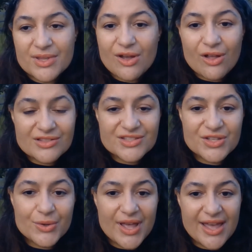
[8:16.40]

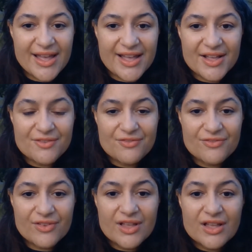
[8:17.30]
also have
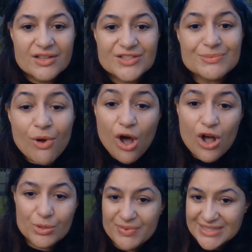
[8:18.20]

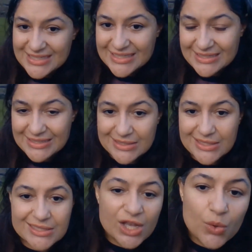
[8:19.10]
small
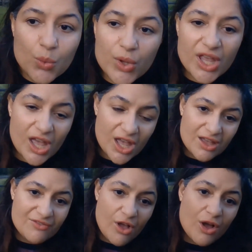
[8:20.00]
businesses, we
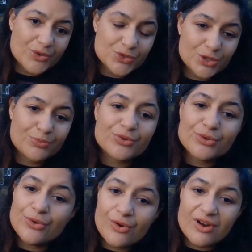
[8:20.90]
have
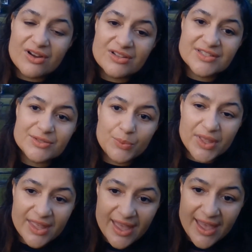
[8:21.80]
entrepreneurs,
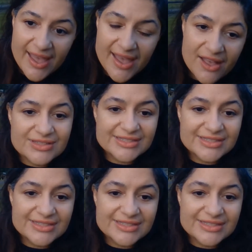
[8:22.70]
we have